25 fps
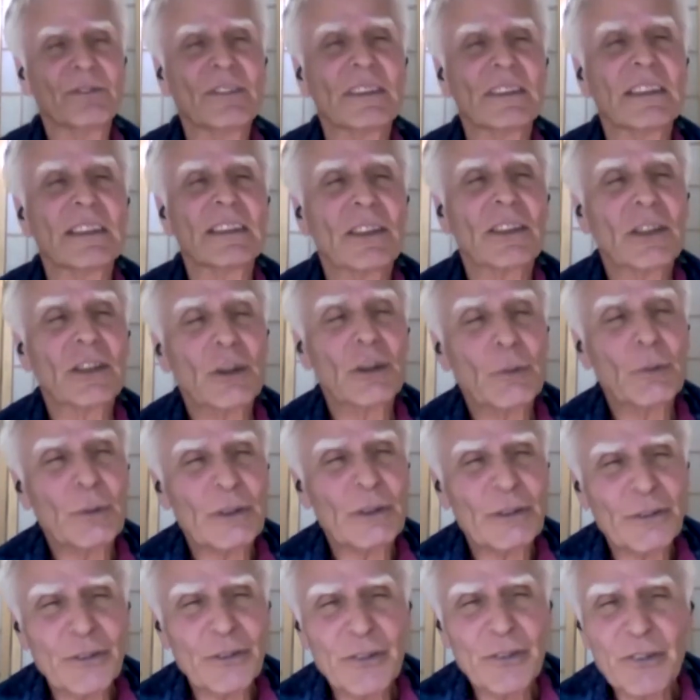you will
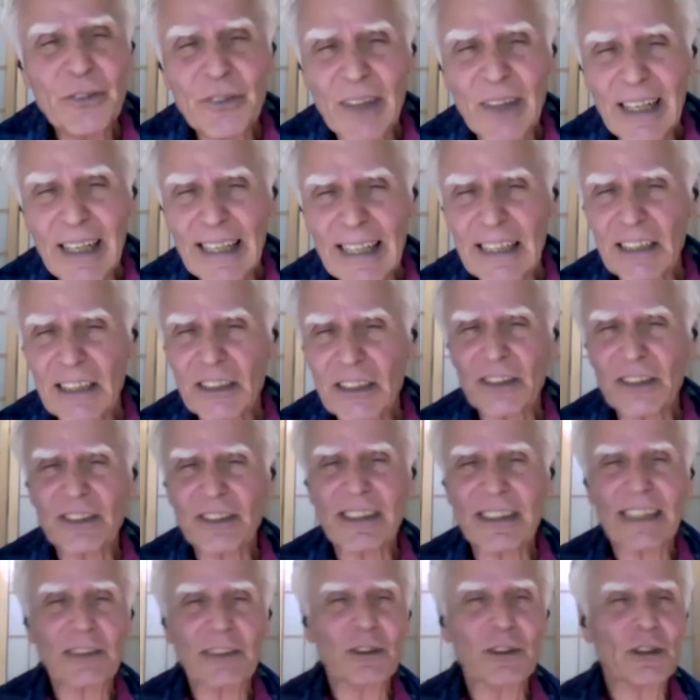find that
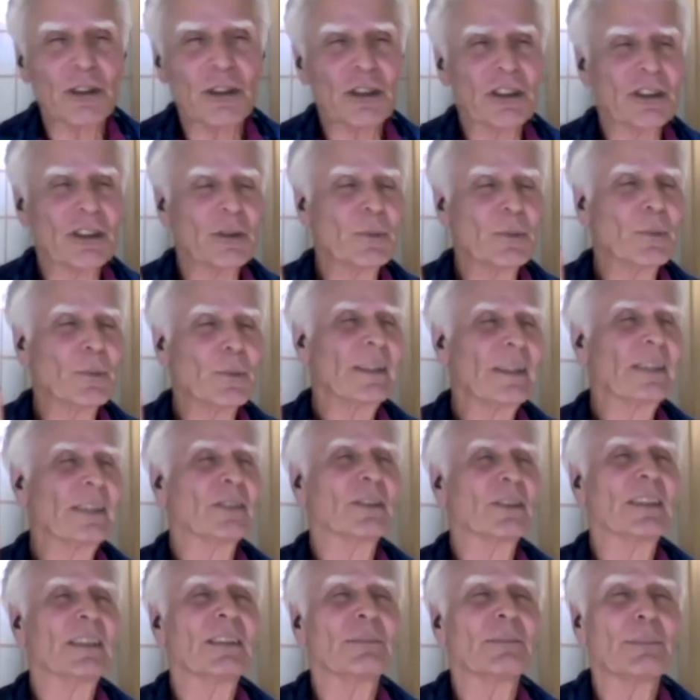you will
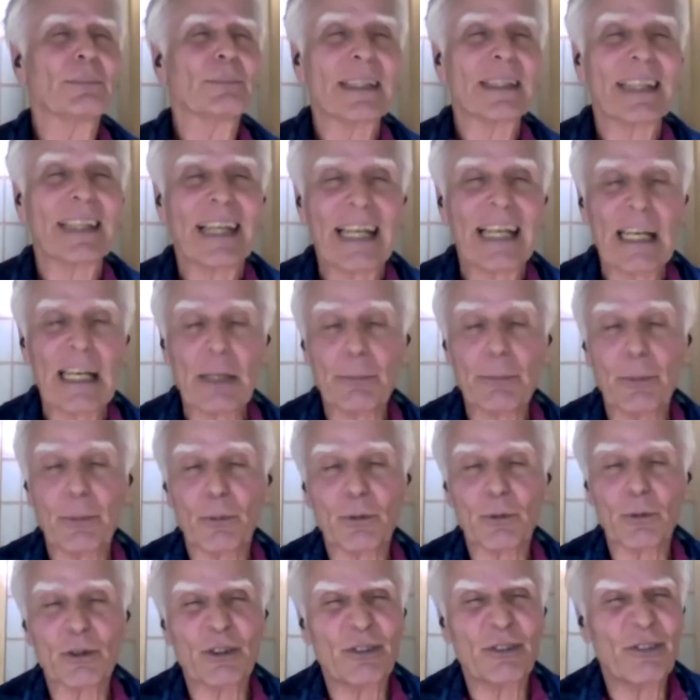be able to
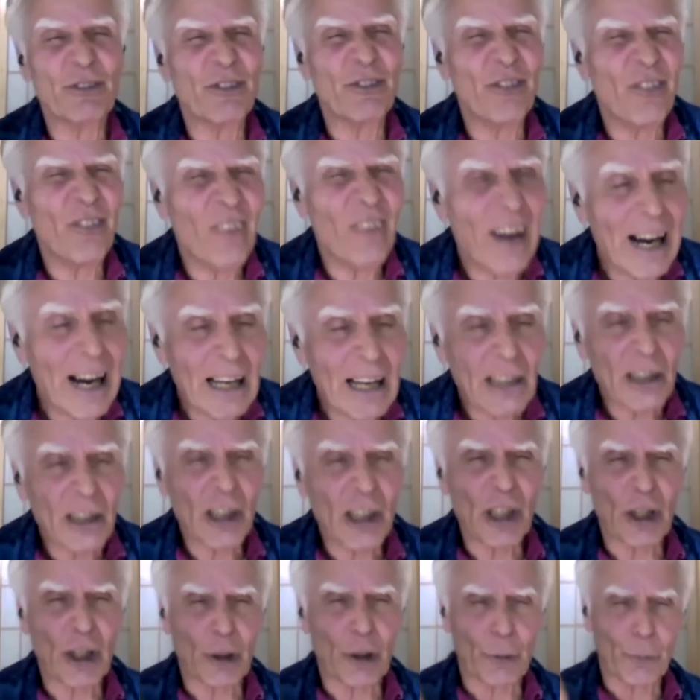follow.
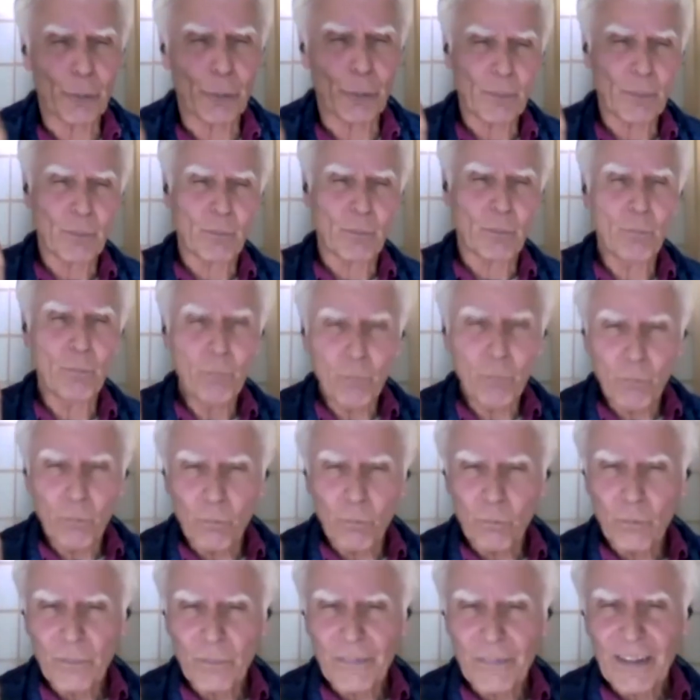Mm
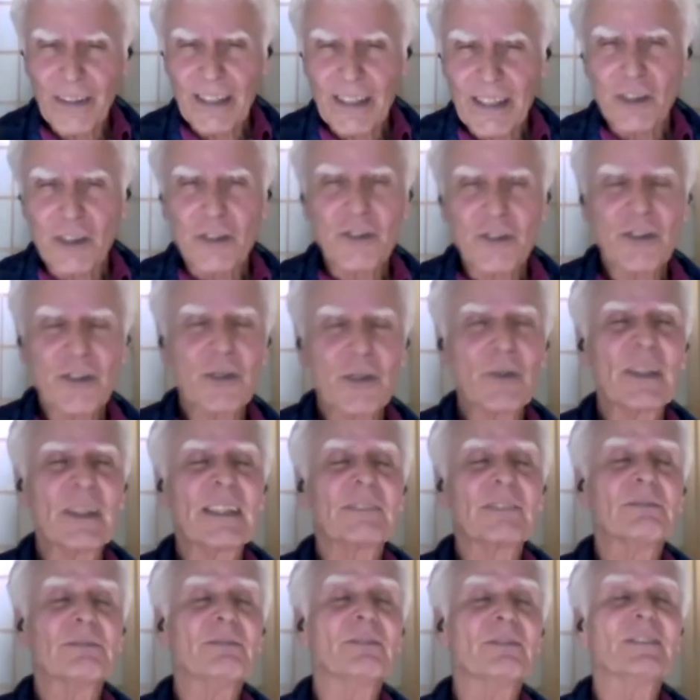to
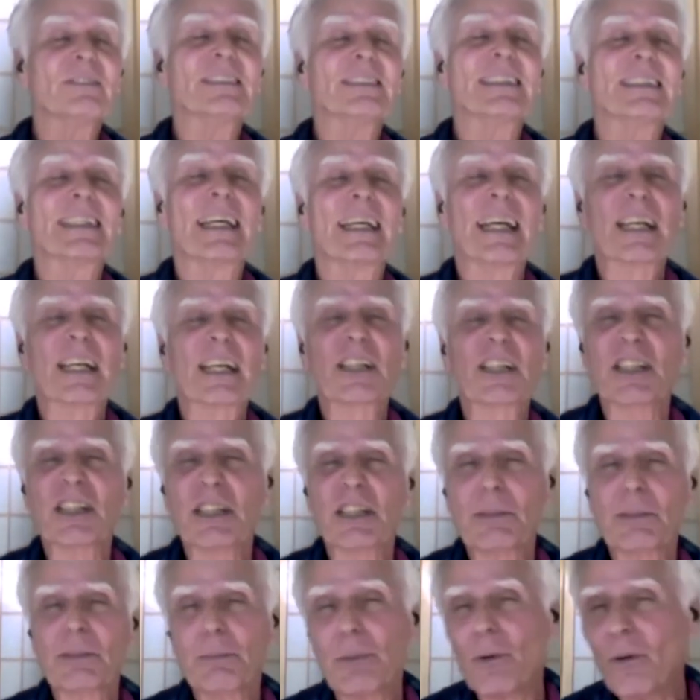
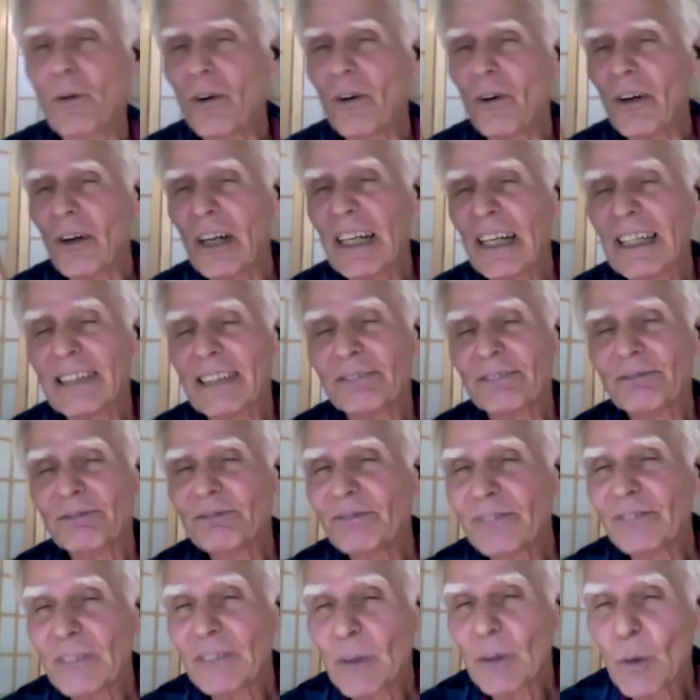explore
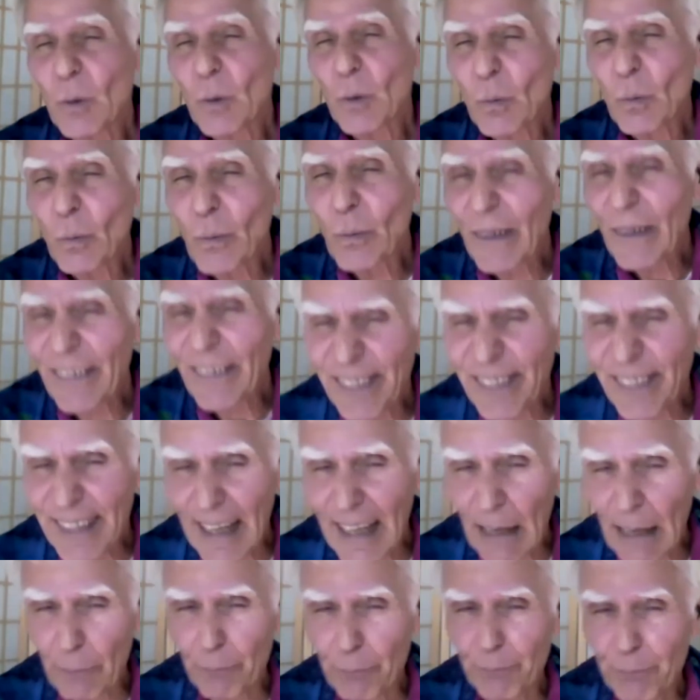with
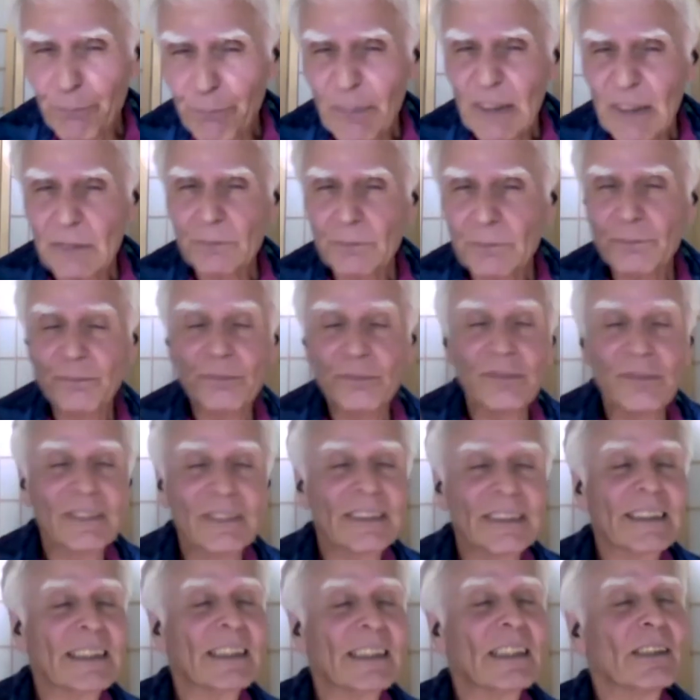them,
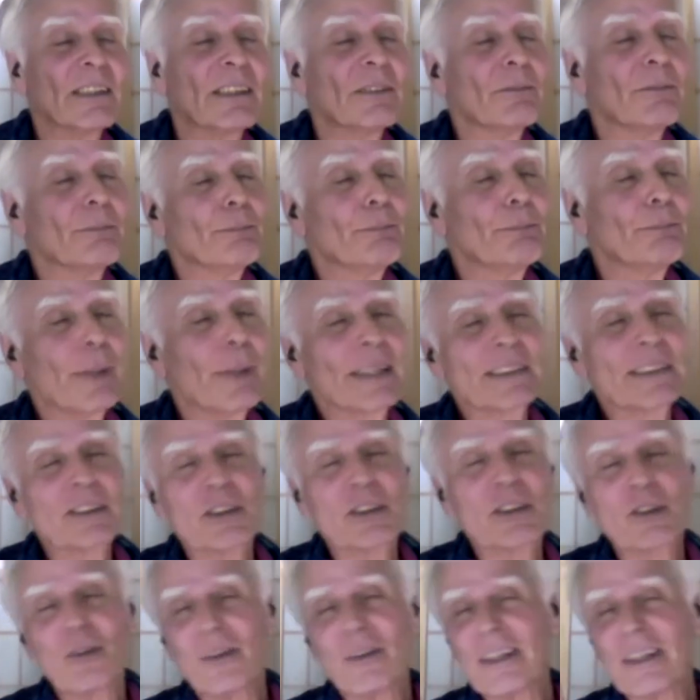but
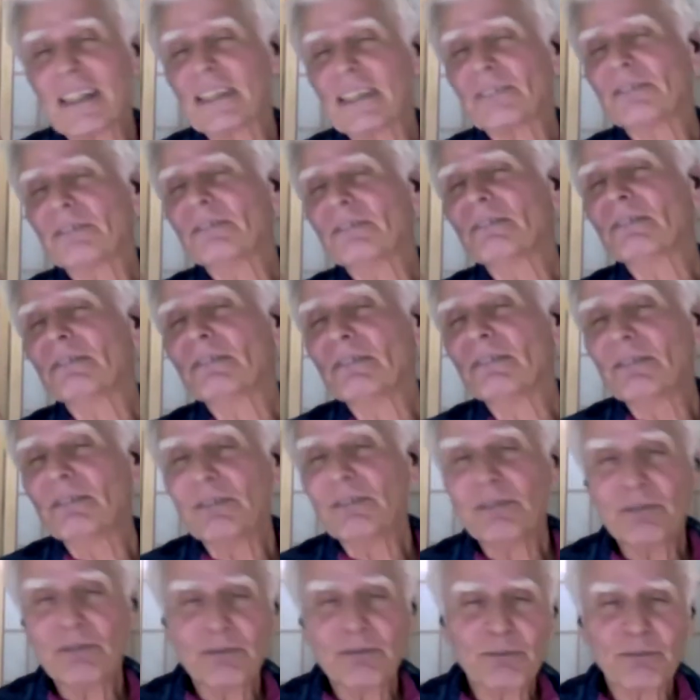your,
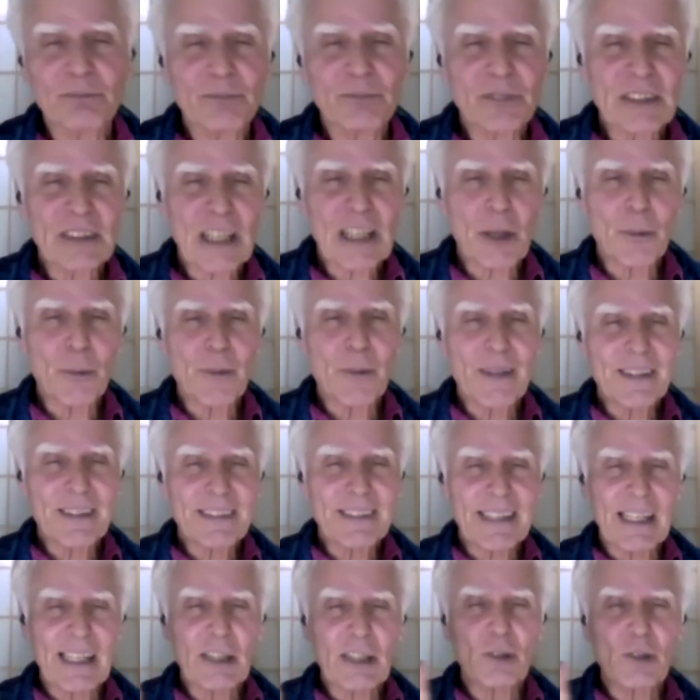shall we say,
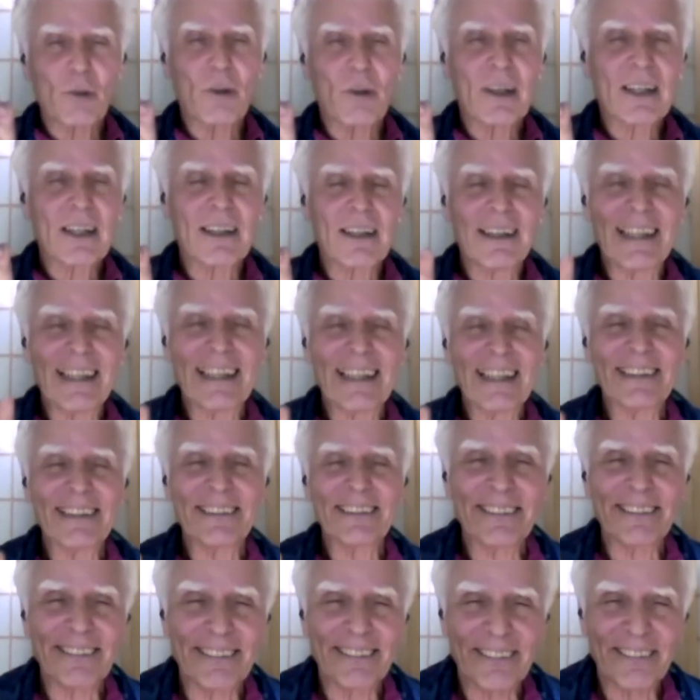your
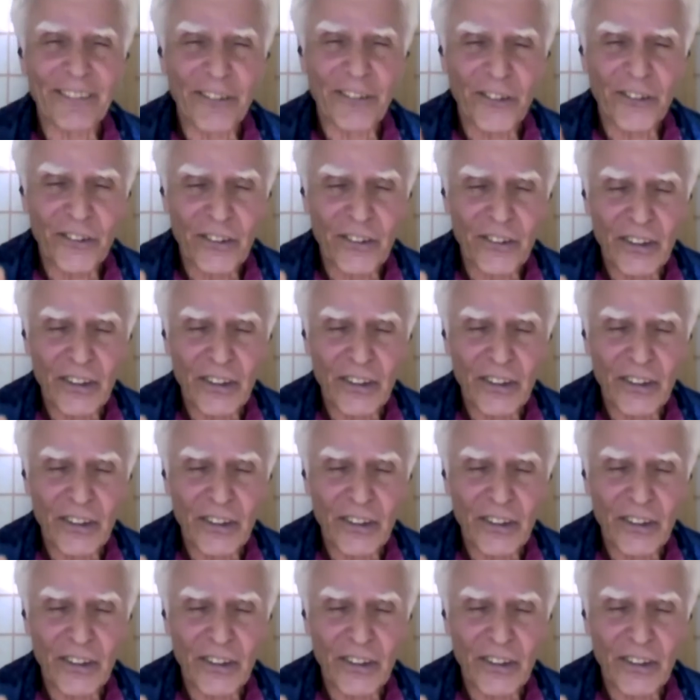conscious